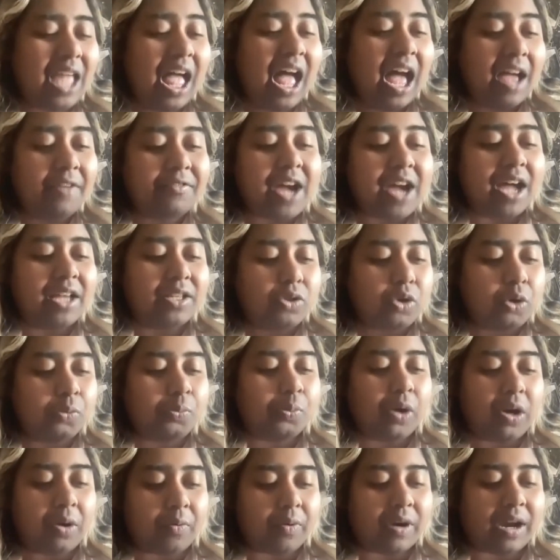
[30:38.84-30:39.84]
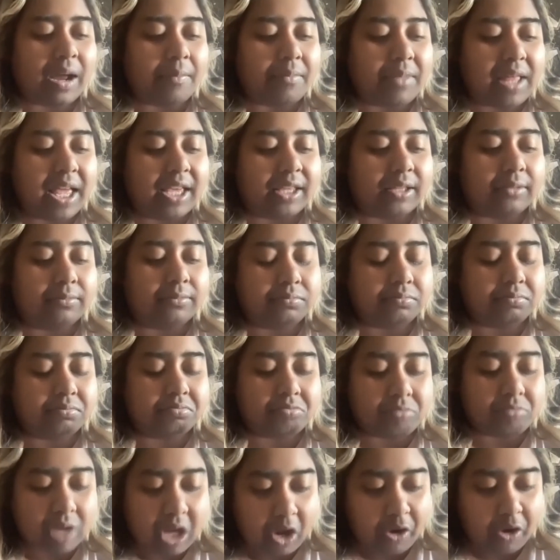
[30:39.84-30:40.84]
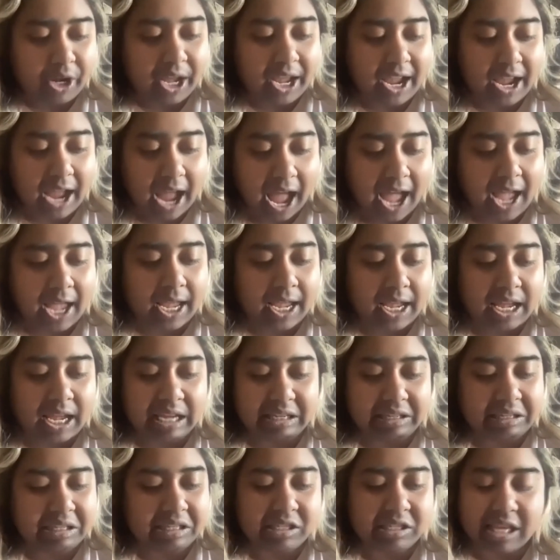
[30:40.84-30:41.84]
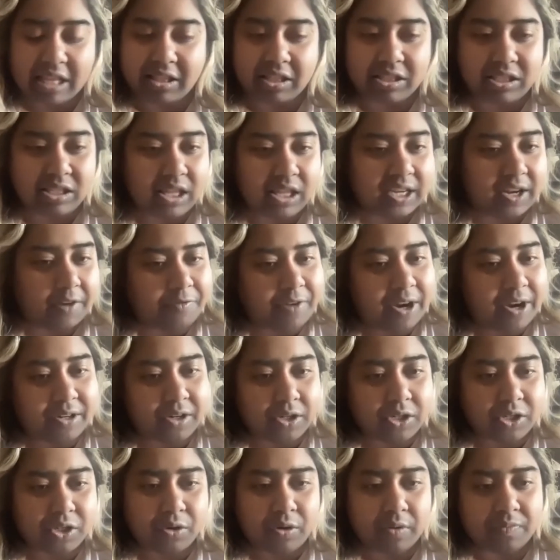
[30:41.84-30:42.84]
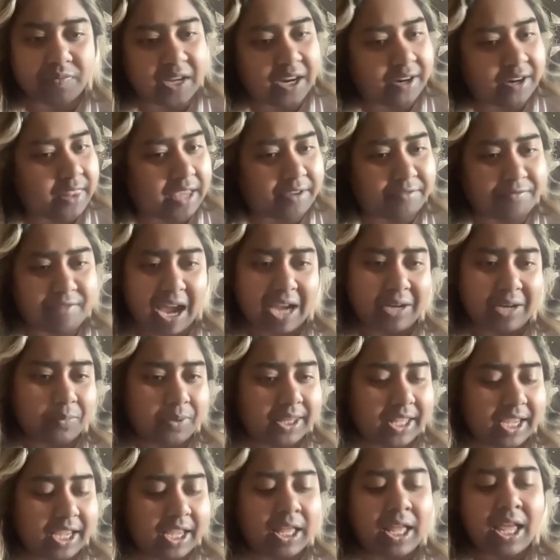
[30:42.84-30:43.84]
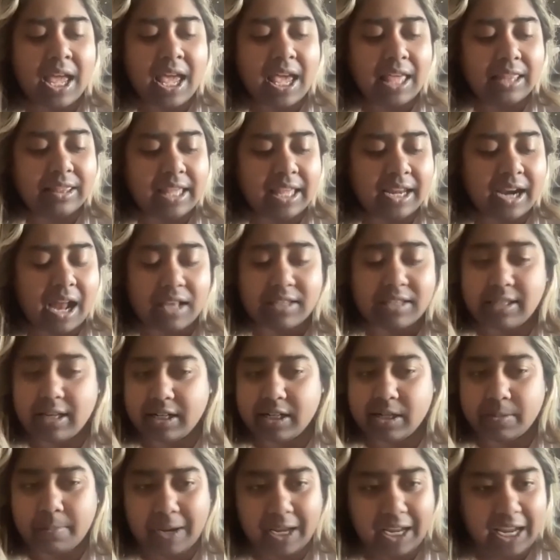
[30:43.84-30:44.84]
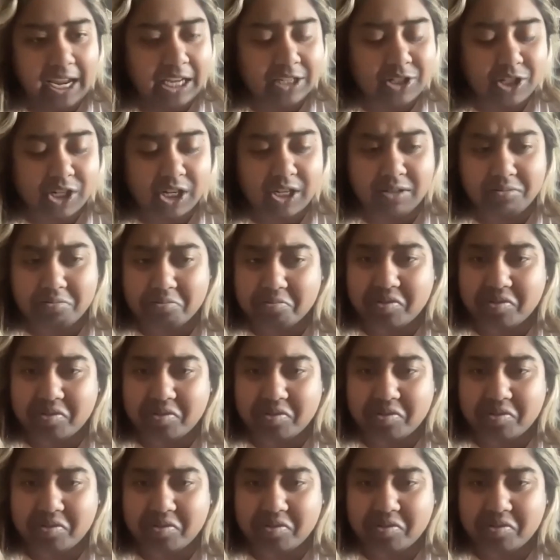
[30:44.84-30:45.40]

I've gotten to a point where I'm like, okay, I can send this to like a friend or two. If they're like fine with it, then I'll send it to my agent.